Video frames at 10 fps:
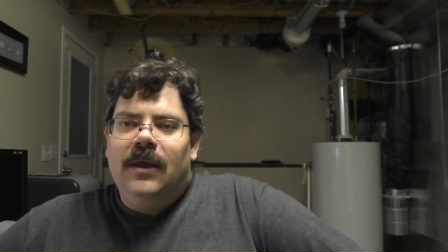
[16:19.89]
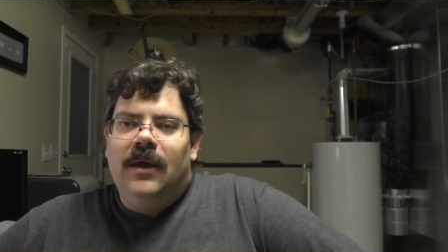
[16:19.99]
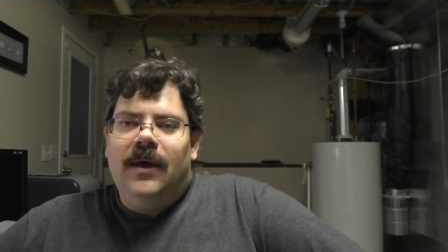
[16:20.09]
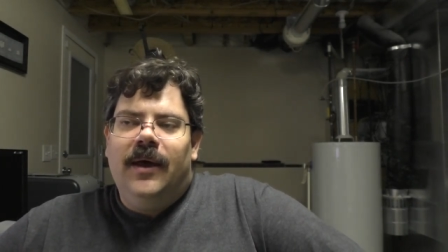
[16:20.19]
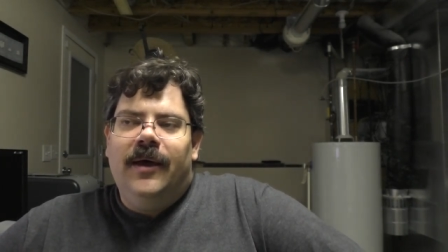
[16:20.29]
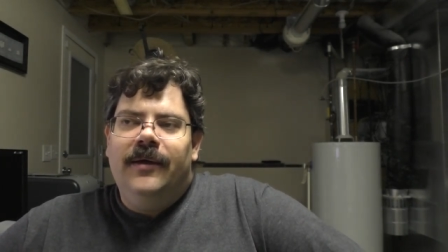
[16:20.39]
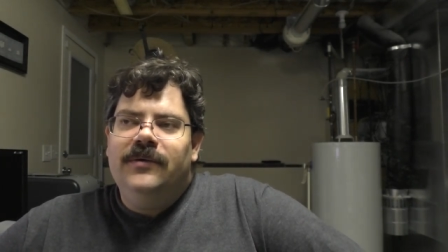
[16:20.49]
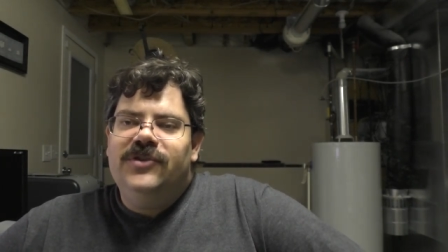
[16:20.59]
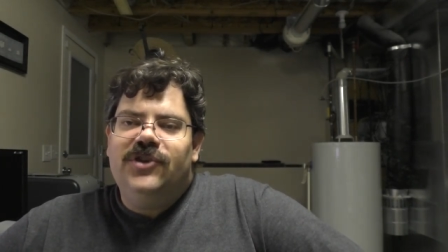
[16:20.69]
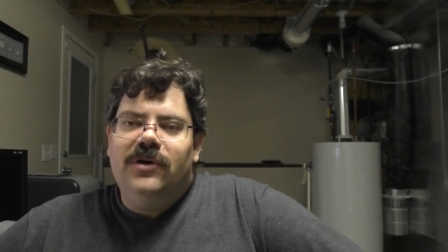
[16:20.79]
uh,
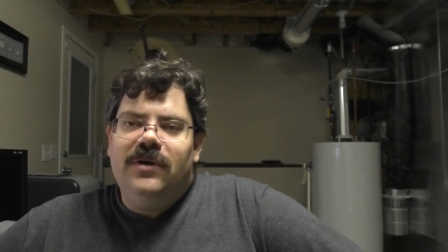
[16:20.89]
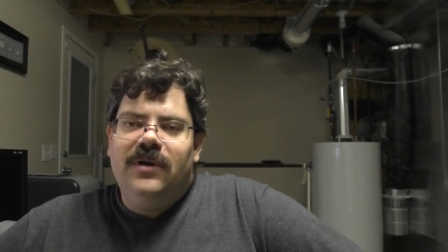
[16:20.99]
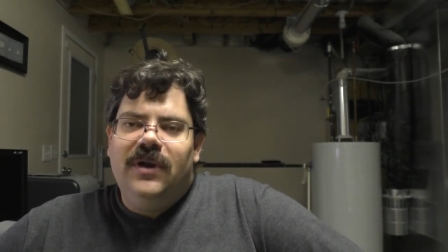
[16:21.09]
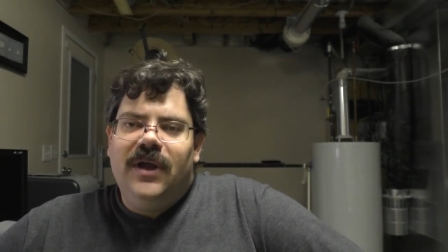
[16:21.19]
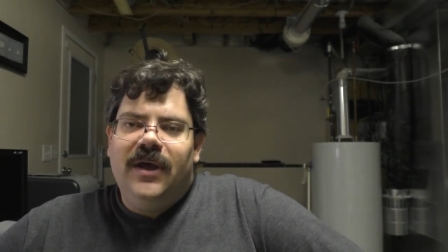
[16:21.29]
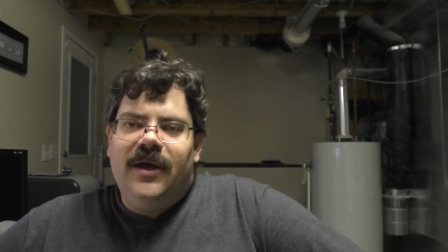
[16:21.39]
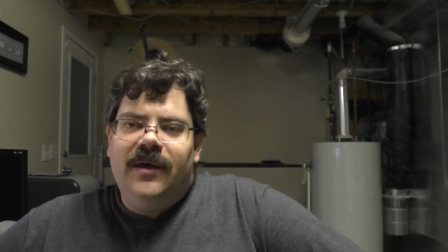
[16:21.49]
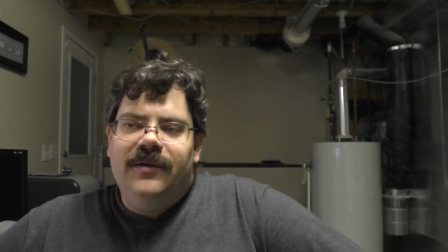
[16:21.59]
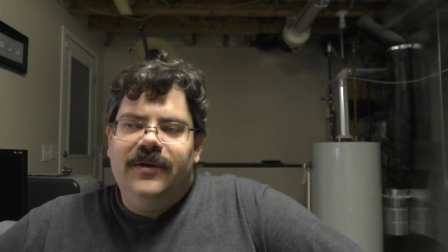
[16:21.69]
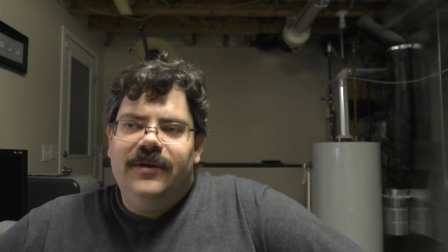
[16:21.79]
certain uh,